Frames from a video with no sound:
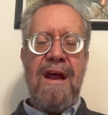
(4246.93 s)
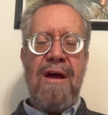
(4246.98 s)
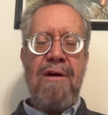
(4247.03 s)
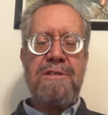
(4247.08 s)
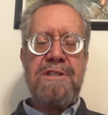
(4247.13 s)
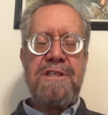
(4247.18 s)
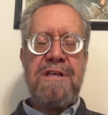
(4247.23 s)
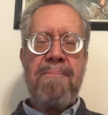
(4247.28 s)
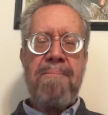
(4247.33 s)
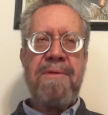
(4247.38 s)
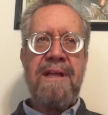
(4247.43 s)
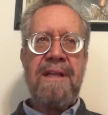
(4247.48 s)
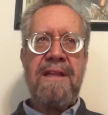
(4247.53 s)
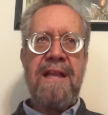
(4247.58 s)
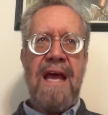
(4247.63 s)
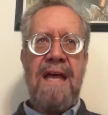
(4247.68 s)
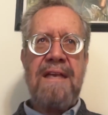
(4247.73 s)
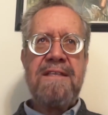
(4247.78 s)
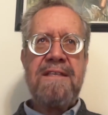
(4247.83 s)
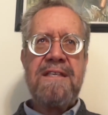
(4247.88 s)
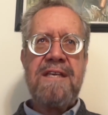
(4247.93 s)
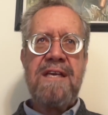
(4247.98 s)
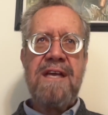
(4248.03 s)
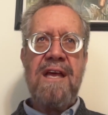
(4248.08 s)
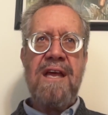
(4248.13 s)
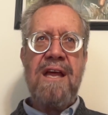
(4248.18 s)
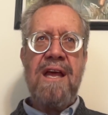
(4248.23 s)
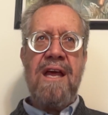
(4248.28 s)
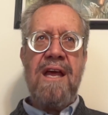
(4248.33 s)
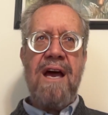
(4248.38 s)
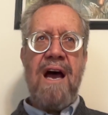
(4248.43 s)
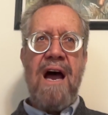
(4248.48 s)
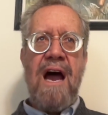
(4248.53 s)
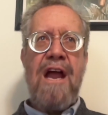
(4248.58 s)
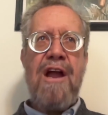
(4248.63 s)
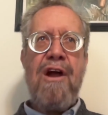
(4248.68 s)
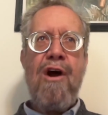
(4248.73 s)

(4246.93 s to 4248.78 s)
something that I